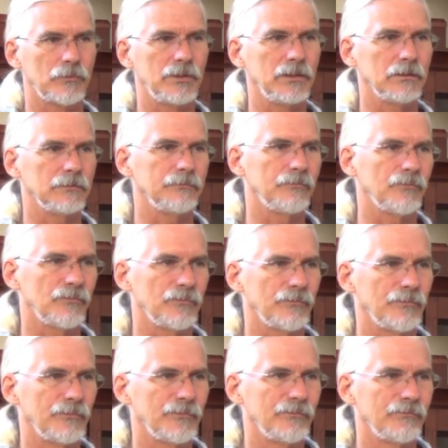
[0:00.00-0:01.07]
real
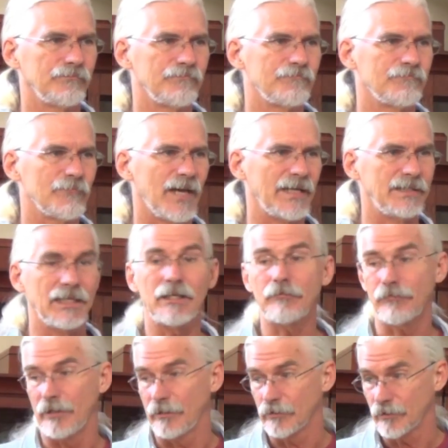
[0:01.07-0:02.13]

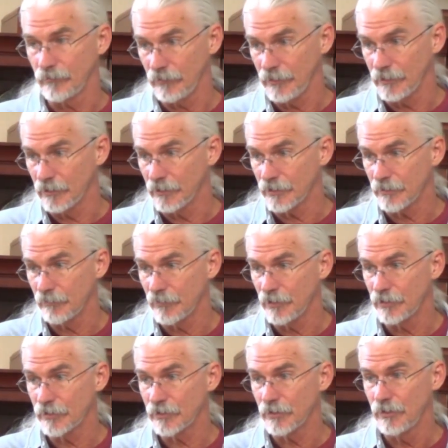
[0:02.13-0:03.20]
identifiers of legalism
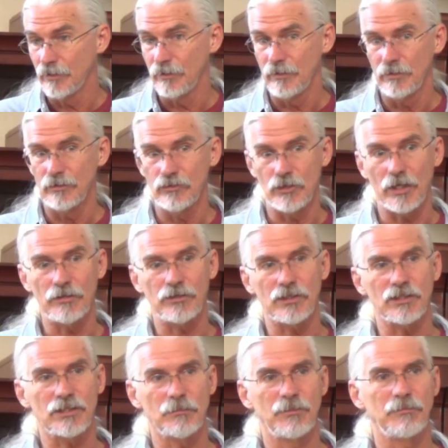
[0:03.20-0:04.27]
is
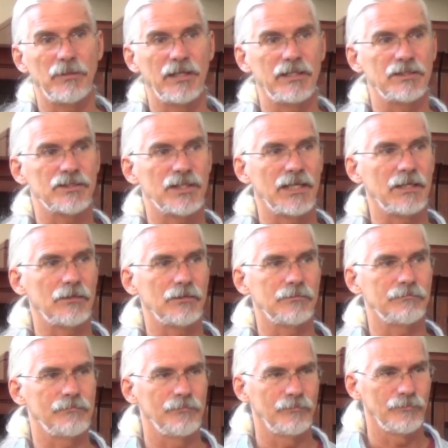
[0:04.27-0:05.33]
judging someone by a standard
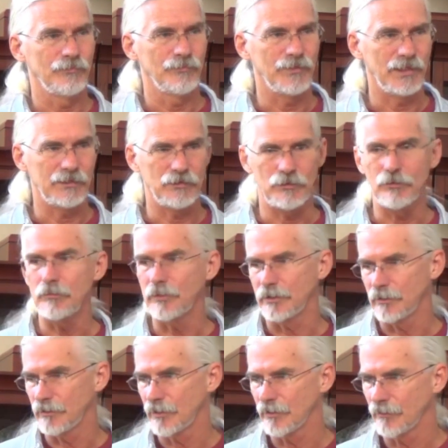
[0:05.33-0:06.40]
that you
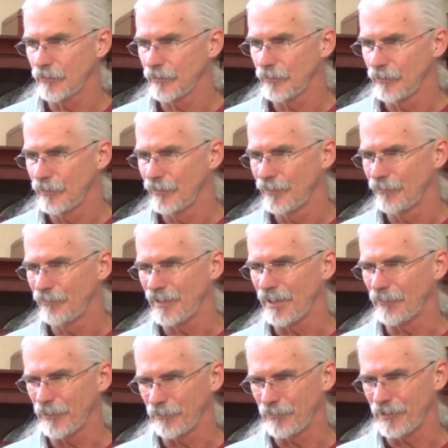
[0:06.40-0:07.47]
wouldn't be
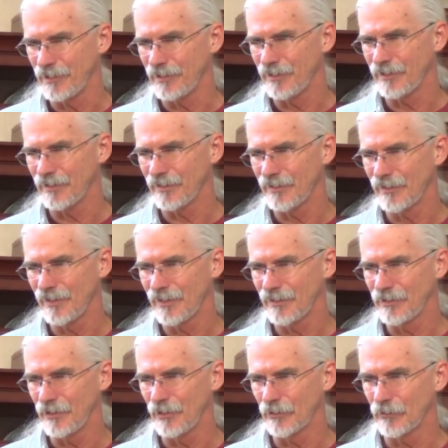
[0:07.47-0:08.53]
able to be, uh,
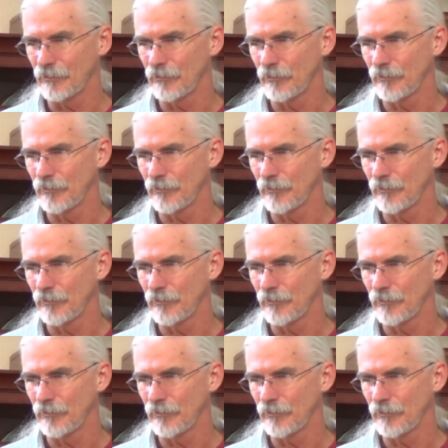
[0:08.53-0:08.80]
you know,